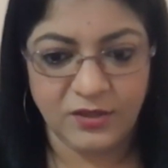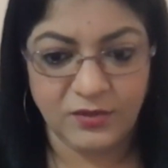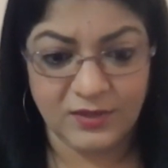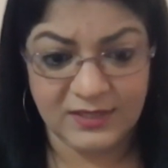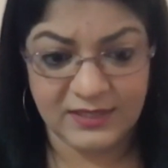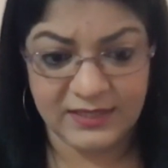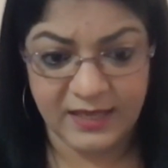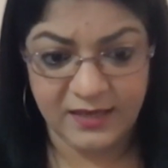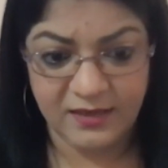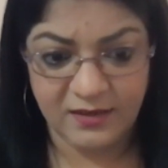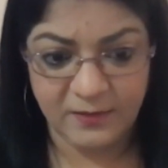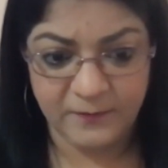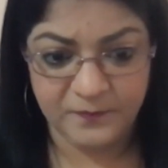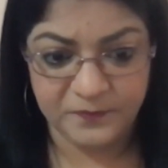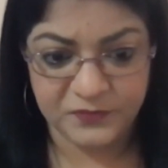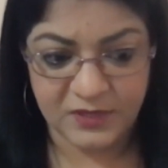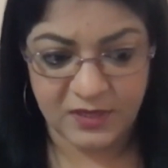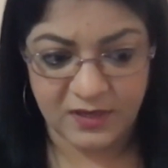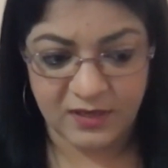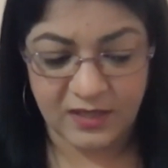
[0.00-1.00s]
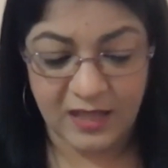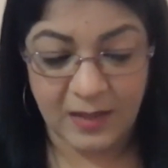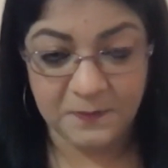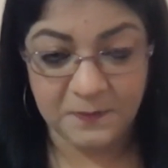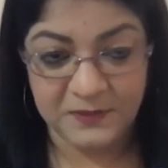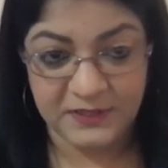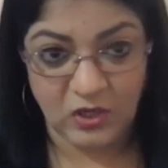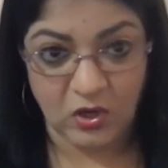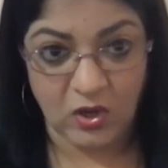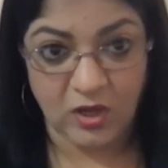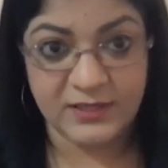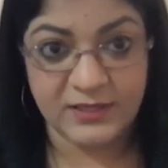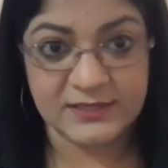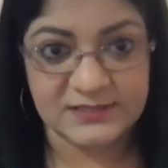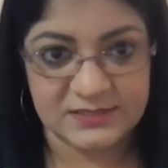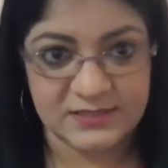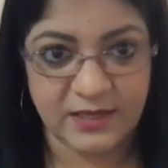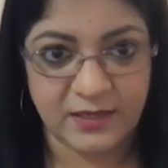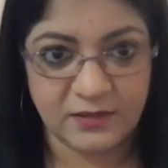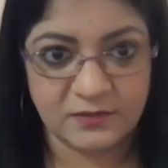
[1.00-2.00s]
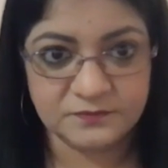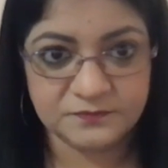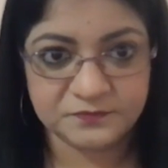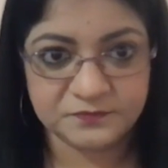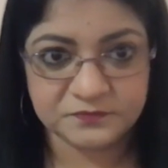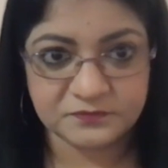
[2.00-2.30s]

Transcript: can get a company audit done.